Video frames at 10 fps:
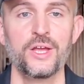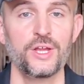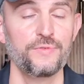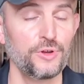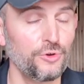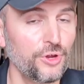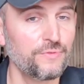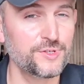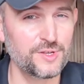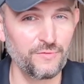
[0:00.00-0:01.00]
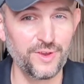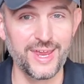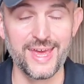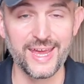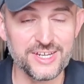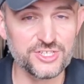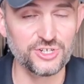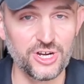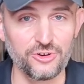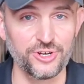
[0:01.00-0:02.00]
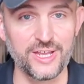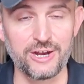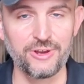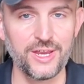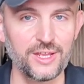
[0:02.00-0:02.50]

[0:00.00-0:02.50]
If you're looking for something extraordinary,